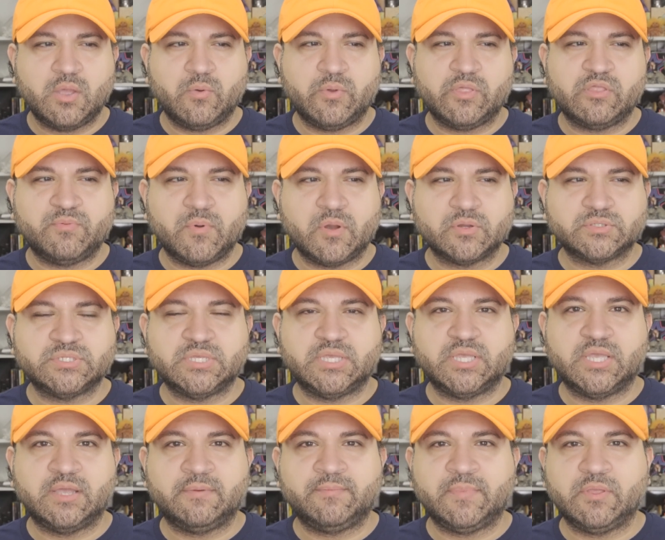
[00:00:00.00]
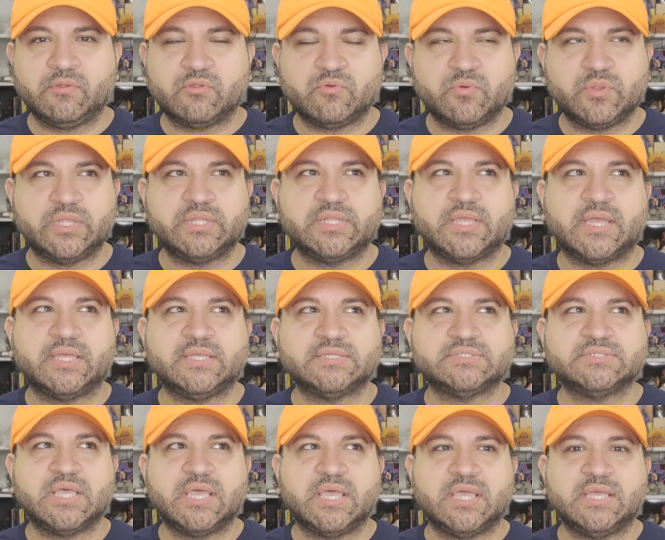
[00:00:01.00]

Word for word: We spoke to him, he was really nice.